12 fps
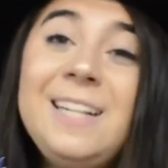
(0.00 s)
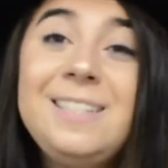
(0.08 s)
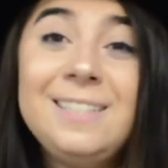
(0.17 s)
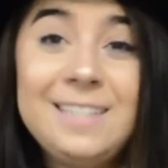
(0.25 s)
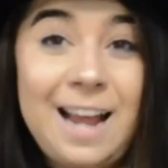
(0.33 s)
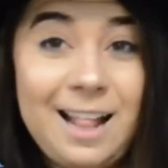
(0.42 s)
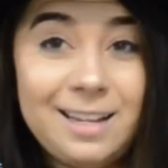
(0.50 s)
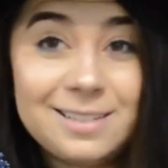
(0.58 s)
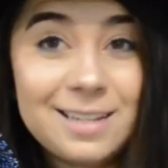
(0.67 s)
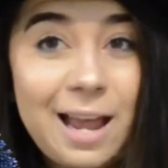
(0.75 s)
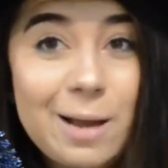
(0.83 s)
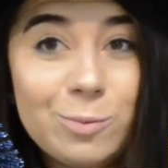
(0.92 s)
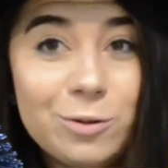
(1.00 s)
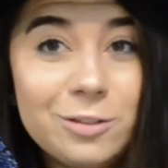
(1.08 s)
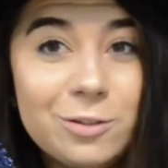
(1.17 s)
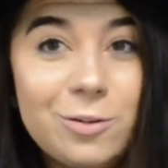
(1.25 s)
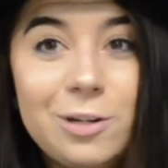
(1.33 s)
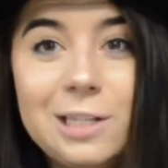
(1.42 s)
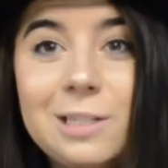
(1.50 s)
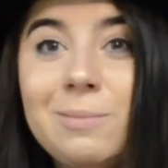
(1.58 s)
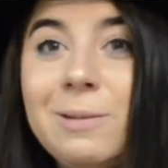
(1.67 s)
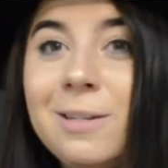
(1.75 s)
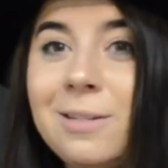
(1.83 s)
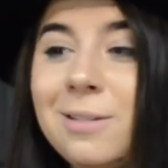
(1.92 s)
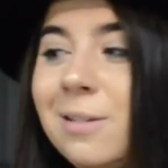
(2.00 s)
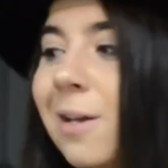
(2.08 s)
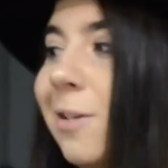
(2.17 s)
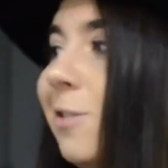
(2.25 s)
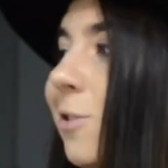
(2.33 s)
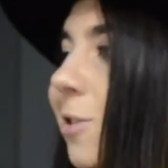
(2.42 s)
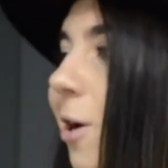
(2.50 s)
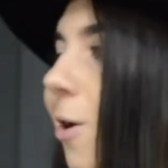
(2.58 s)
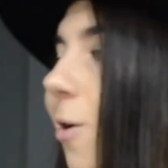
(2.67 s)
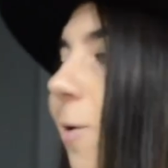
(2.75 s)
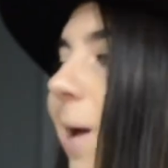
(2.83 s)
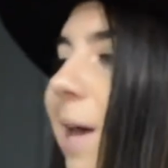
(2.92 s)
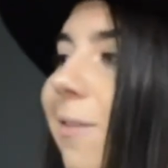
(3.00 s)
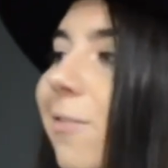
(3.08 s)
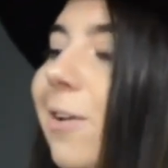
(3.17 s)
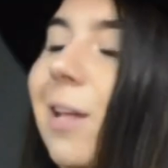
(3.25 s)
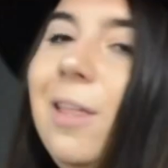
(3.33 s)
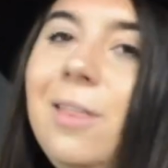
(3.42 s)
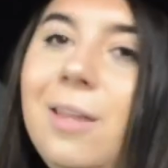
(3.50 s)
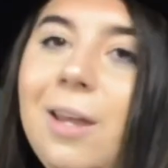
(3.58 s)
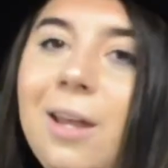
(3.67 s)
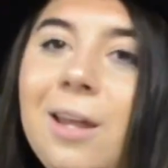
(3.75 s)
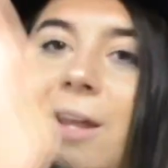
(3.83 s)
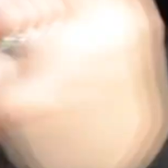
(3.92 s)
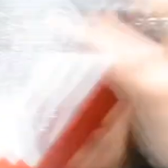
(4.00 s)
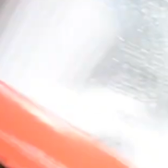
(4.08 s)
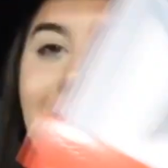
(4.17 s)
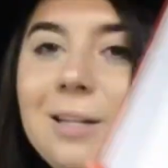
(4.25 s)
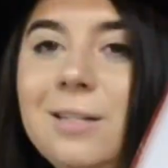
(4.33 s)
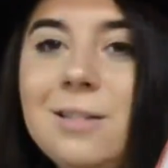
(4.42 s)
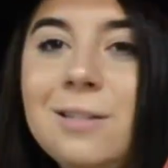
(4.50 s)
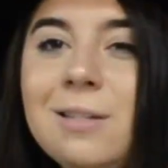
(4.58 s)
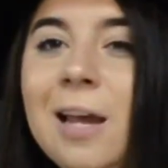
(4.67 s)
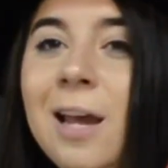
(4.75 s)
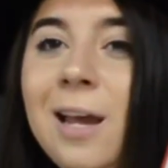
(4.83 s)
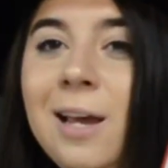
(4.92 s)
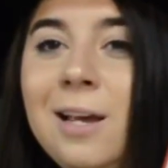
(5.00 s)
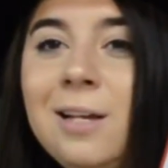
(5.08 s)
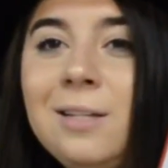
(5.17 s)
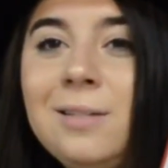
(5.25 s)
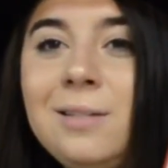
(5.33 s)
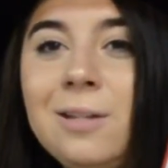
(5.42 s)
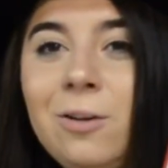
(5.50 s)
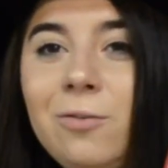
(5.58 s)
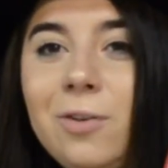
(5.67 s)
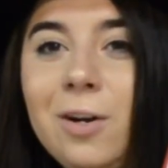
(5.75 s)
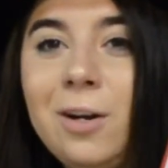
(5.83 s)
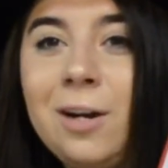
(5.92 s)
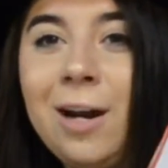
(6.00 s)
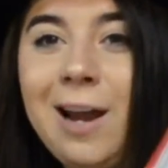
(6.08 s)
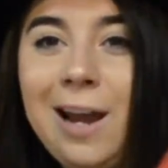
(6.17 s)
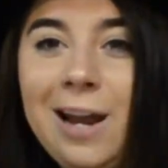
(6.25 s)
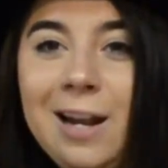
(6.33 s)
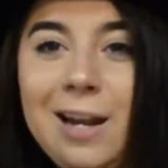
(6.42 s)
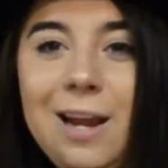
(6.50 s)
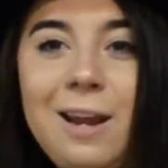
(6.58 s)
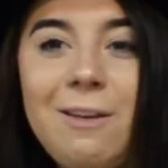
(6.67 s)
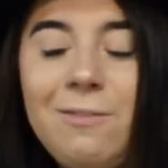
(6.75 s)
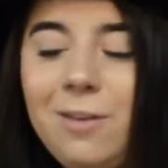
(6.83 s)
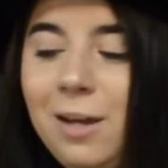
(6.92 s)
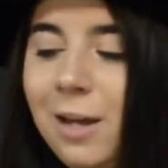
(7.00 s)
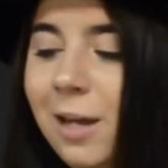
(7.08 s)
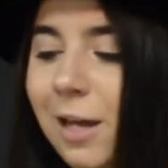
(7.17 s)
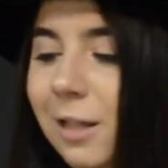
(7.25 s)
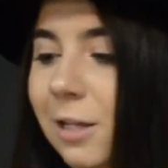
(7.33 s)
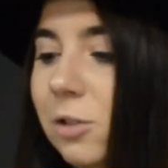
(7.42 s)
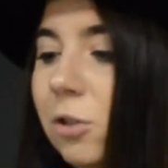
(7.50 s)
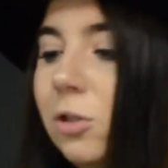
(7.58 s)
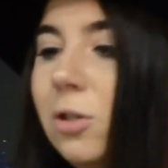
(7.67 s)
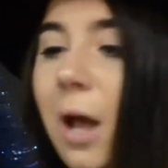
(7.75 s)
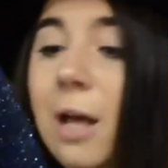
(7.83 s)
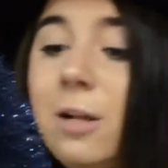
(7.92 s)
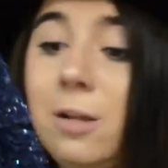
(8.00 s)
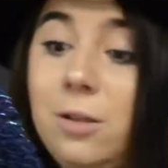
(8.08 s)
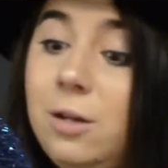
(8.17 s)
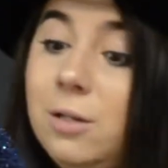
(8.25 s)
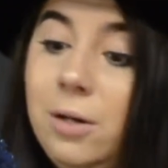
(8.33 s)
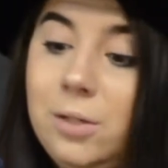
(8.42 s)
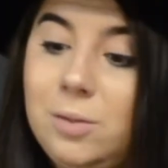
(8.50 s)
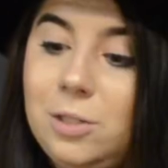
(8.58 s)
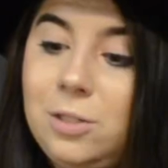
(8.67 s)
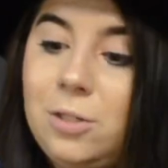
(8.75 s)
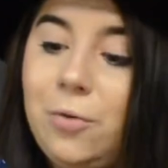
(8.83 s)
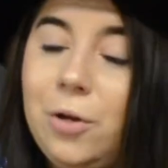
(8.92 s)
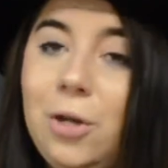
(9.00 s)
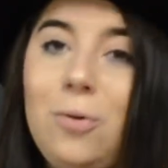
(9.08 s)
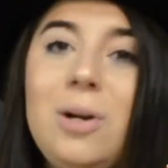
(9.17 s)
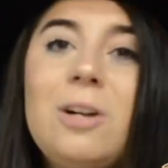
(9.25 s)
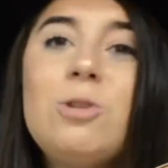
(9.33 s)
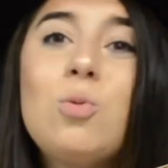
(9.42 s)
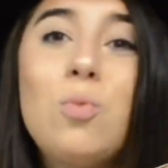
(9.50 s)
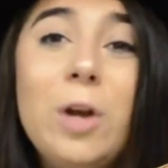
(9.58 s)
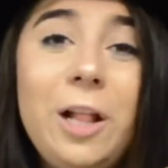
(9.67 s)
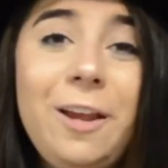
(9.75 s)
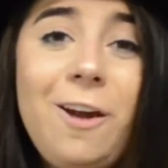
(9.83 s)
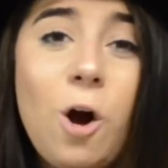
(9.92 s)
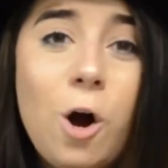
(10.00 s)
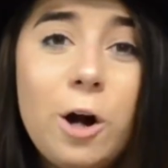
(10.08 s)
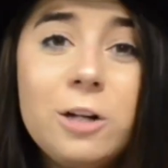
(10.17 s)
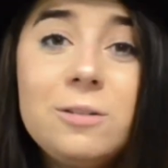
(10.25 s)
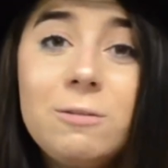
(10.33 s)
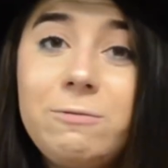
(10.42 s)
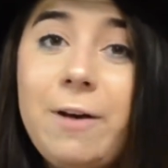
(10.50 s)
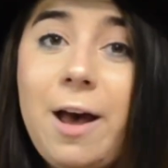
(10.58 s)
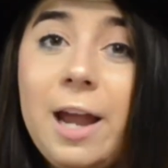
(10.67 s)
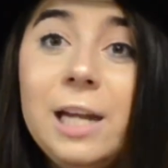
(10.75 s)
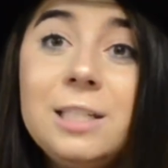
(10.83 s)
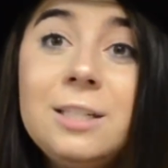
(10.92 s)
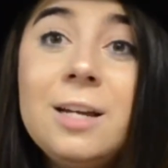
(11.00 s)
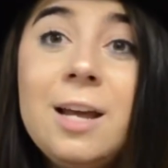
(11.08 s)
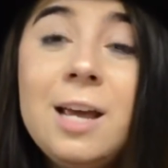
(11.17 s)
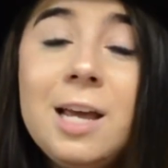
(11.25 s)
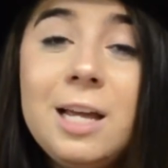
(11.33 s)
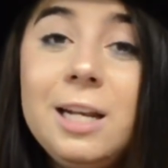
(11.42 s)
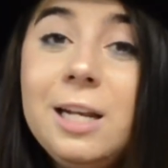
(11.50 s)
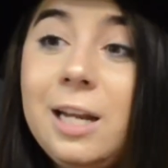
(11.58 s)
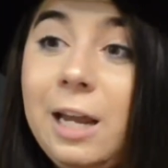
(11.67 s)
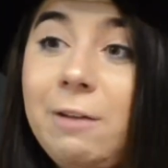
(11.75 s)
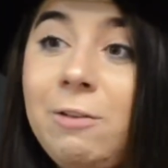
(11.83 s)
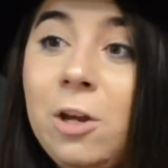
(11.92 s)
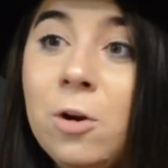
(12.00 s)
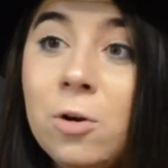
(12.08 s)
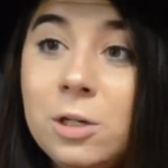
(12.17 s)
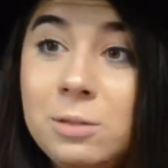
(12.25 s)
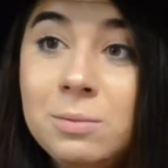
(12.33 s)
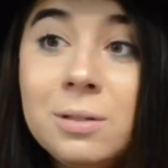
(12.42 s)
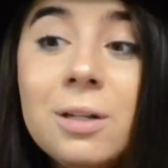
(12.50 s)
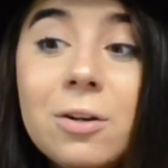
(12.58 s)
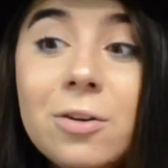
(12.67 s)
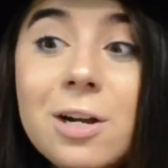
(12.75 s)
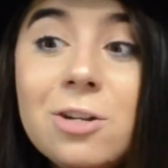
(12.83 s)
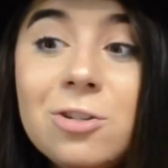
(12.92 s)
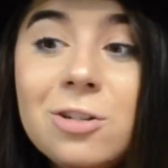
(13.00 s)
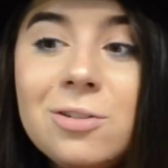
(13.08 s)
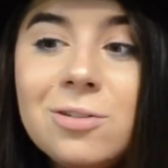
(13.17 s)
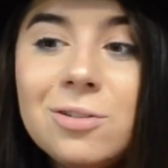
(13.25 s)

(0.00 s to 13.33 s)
Dallas Cowboys Christmas. So everything is silver and navy. And these are, I thought these are so cute. And it's really hard to find navy Christmas decorations.